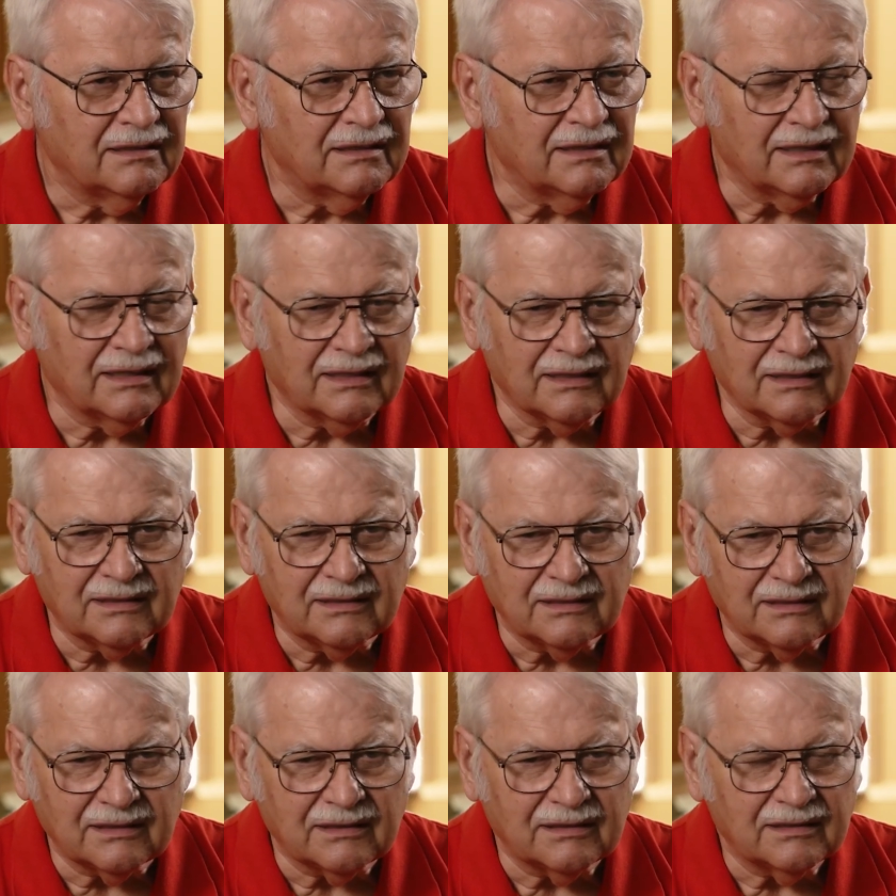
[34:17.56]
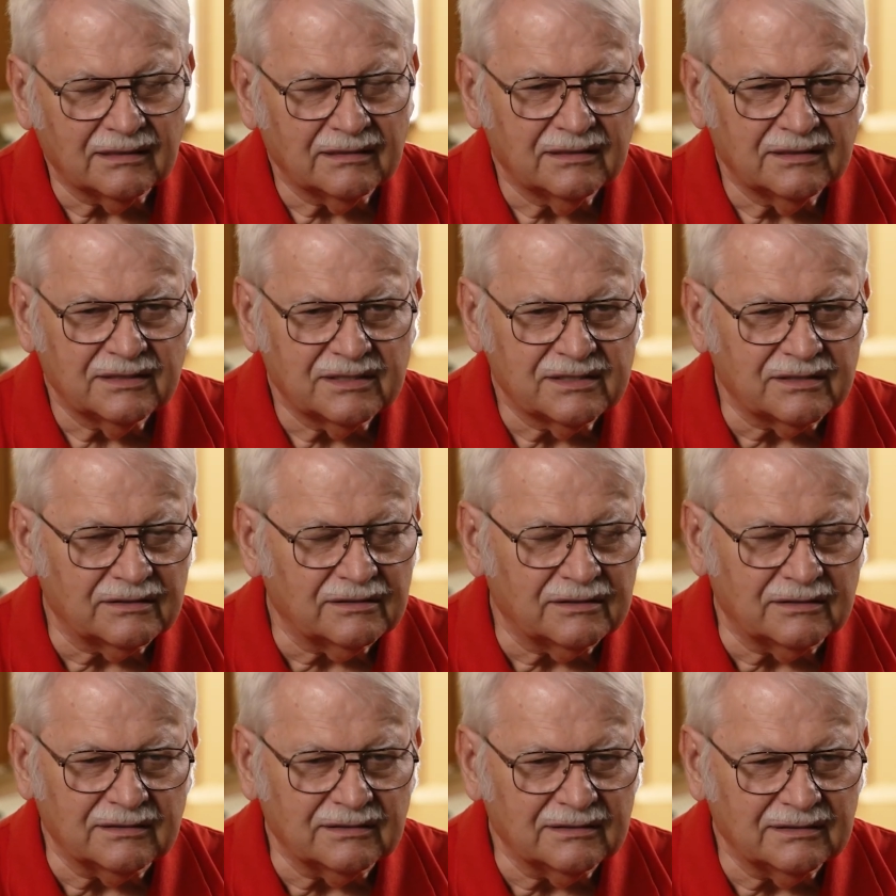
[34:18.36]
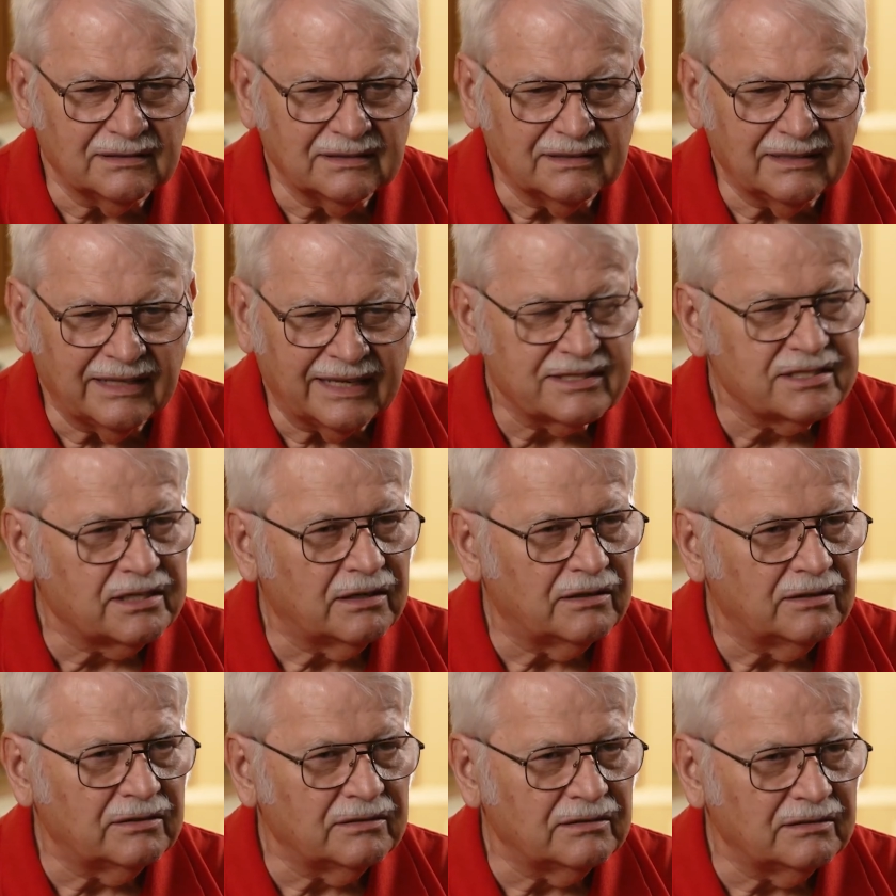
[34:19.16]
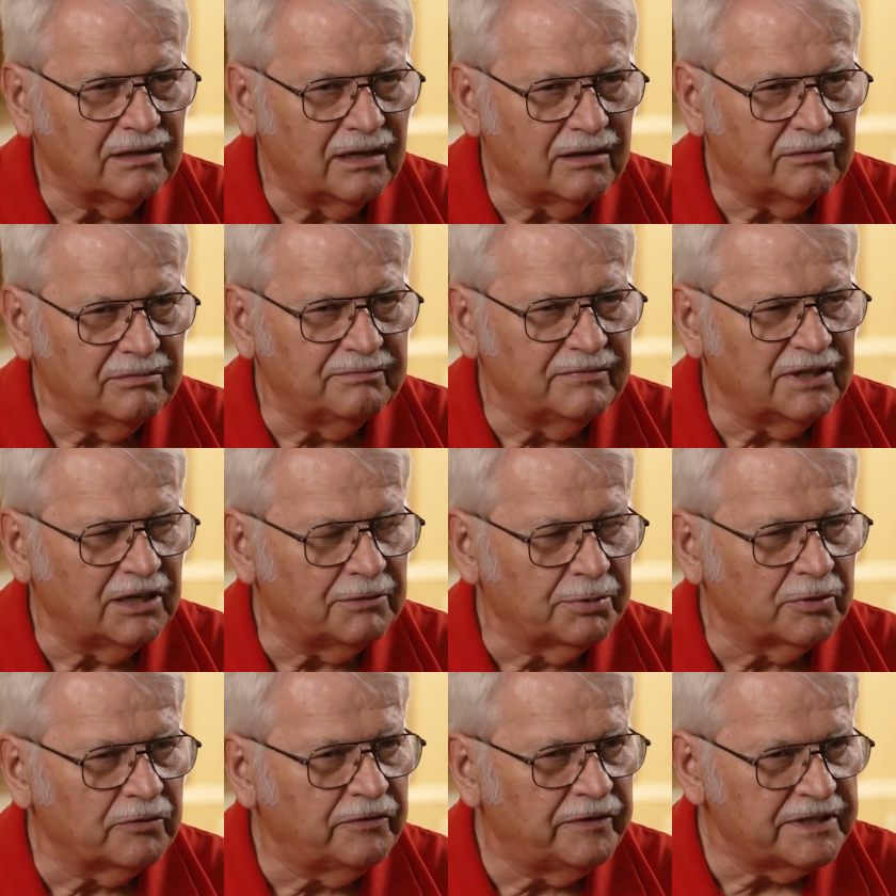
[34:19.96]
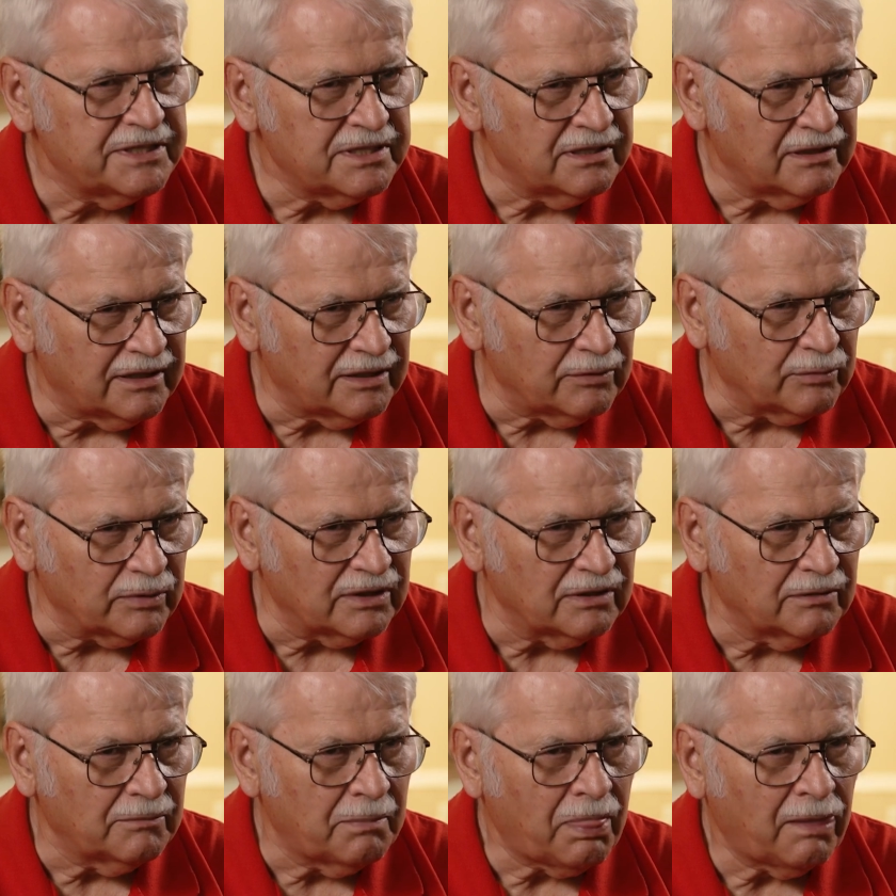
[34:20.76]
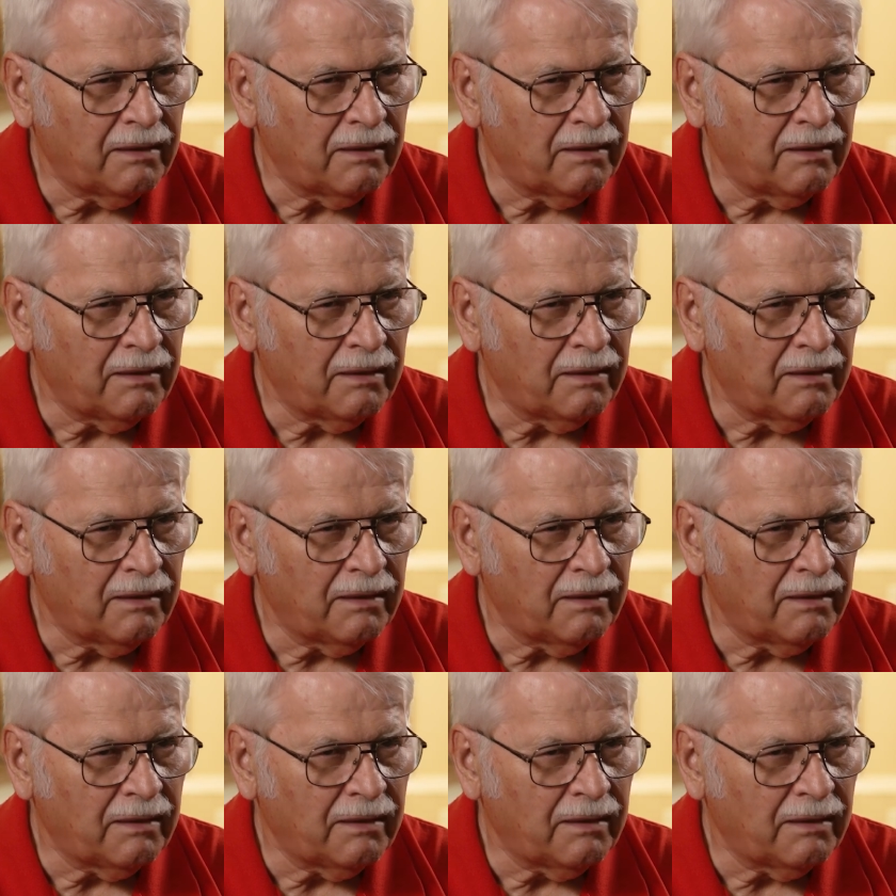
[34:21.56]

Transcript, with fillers: And uh, so that's how, how proficient they were.